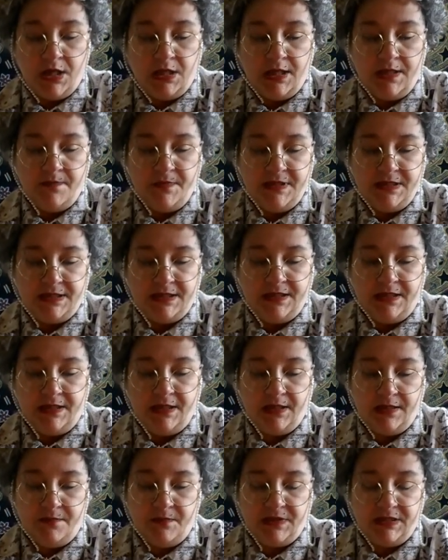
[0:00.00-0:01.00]
Let me see,
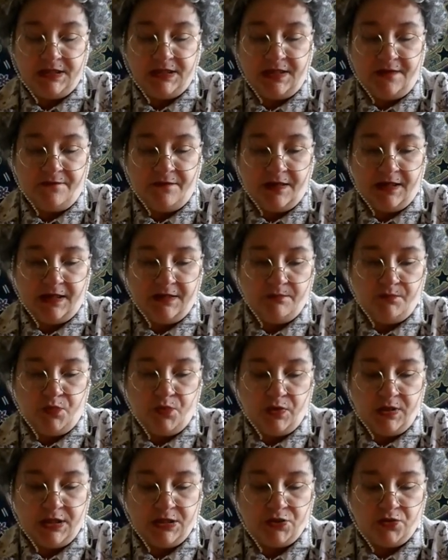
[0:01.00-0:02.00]
let me see if I can
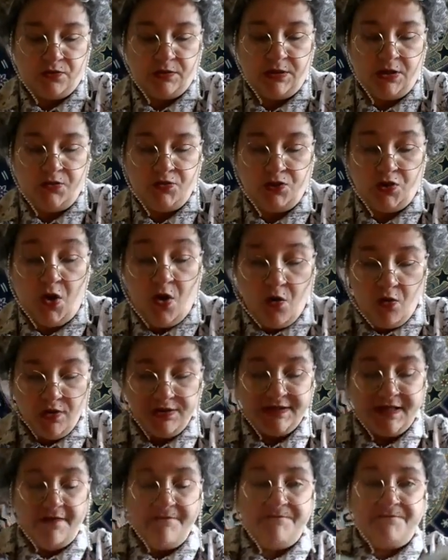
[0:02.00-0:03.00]
put this on. Oh,
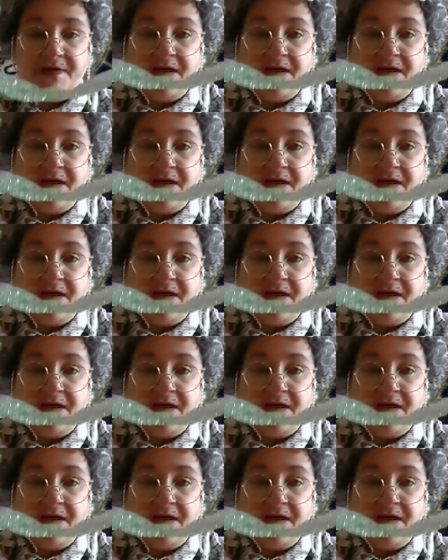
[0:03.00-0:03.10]
it's got